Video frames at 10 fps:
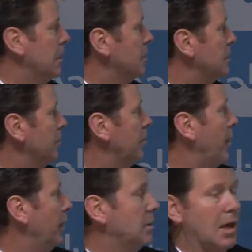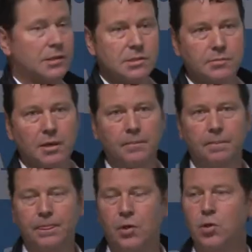Something around customer.
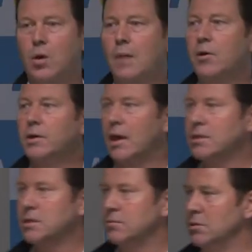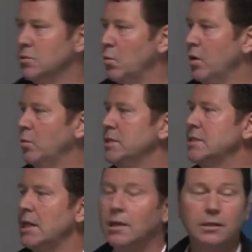Who are my customers? What are we
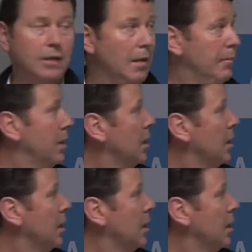selling them?